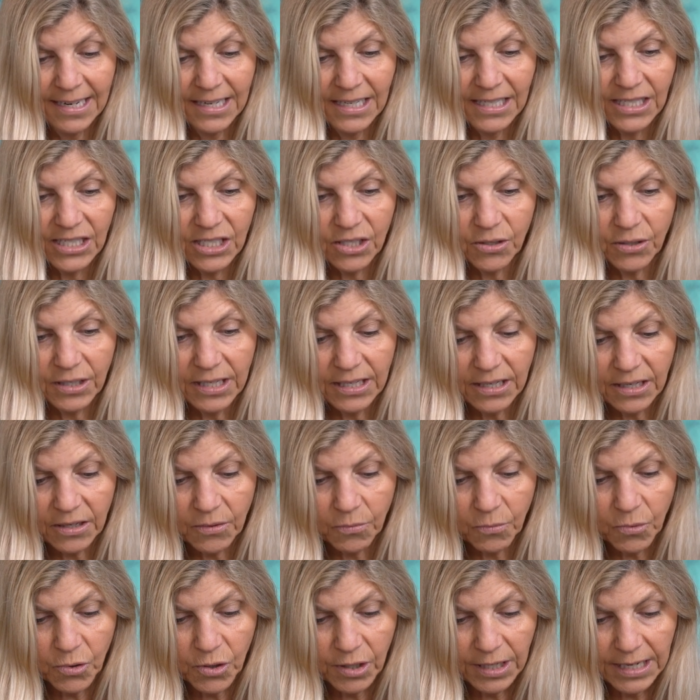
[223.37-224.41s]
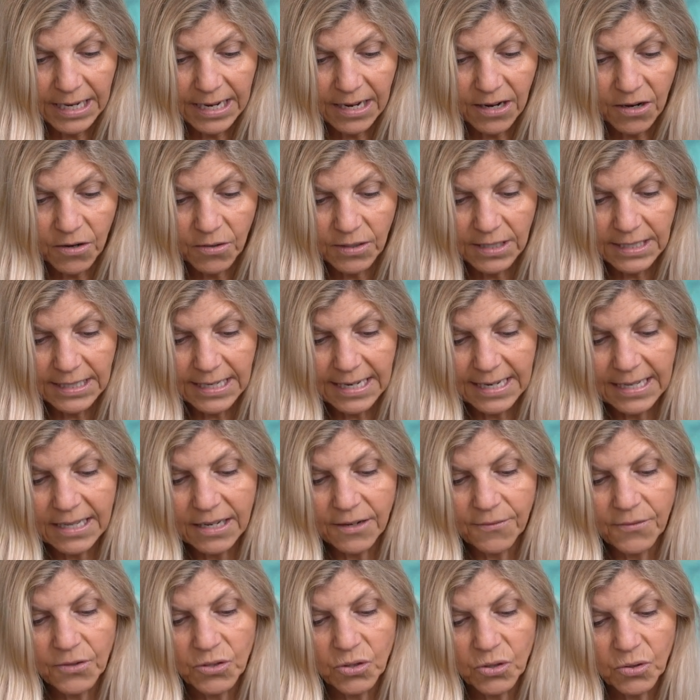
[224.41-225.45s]
So click on workouts, and then
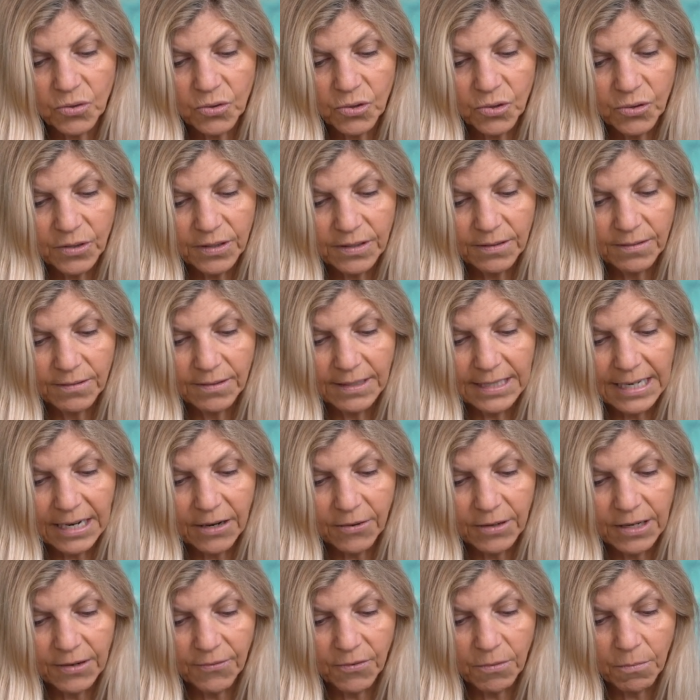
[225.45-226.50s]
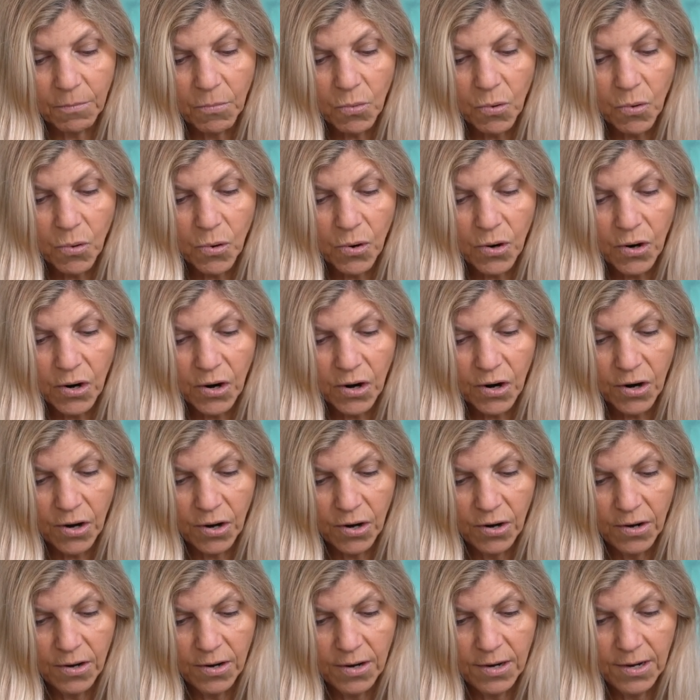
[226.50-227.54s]
if you scroll down even more,
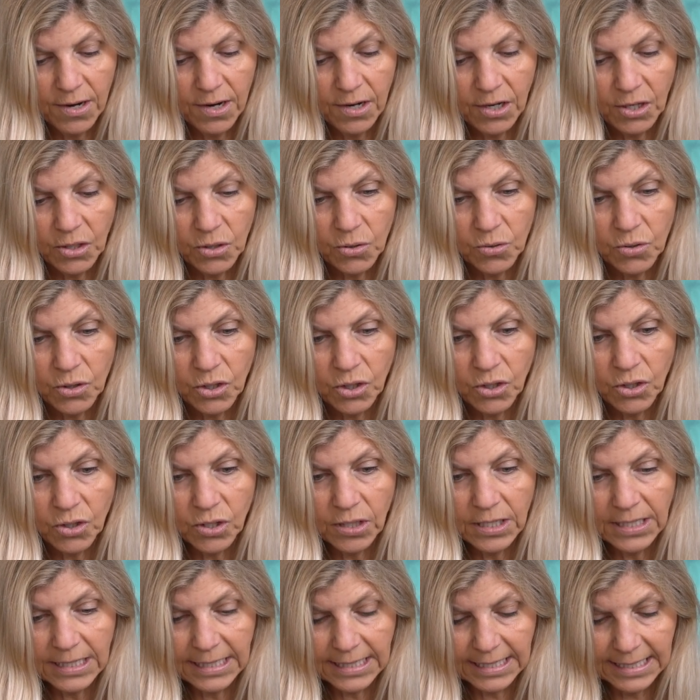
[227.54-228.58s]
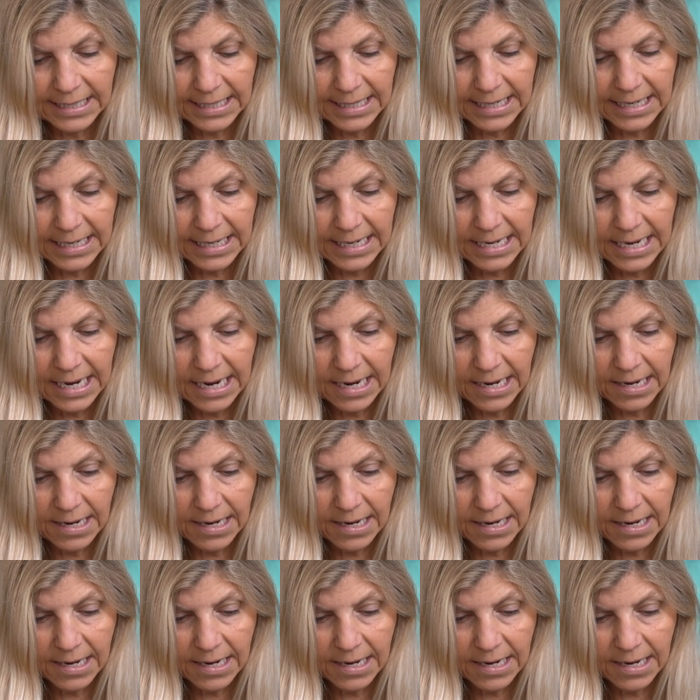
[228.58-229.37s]
you should see